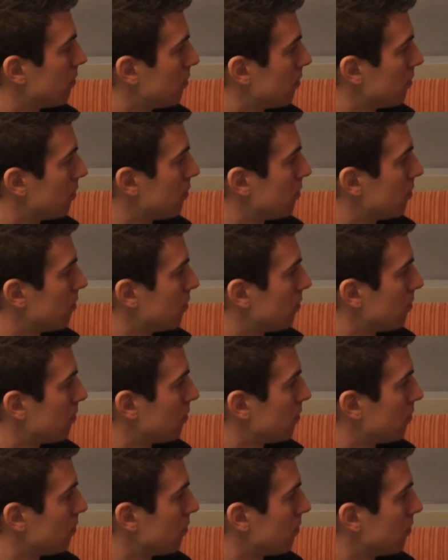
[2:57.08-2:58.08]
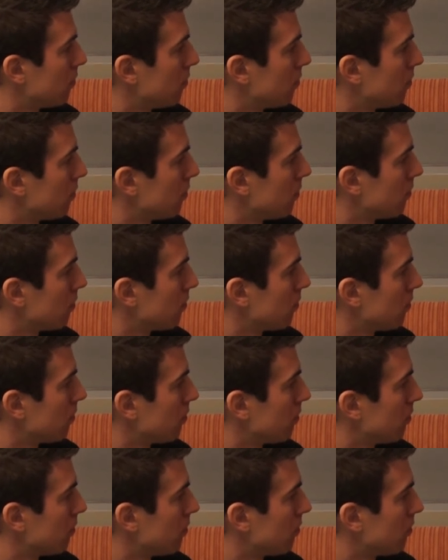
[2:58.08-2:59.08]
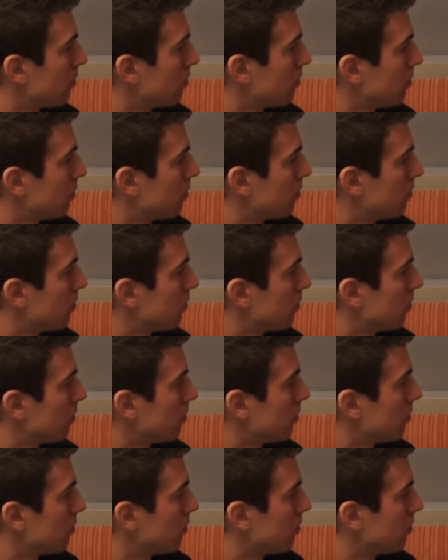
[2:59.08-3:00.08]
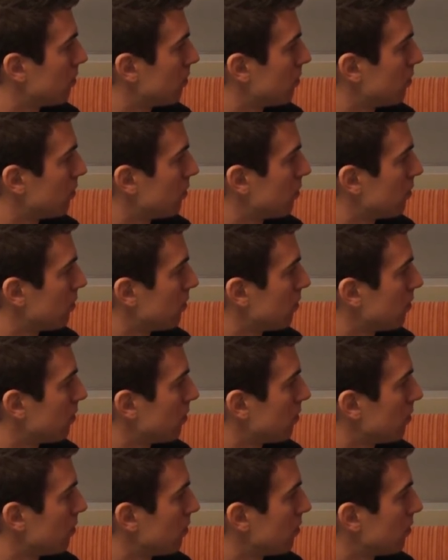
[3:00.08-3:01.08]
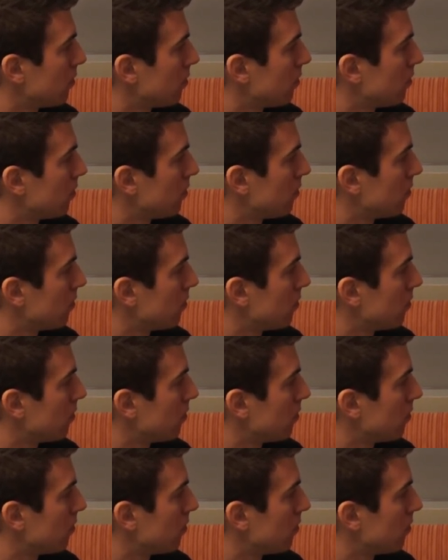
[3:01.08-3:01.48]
This person isn't speaking.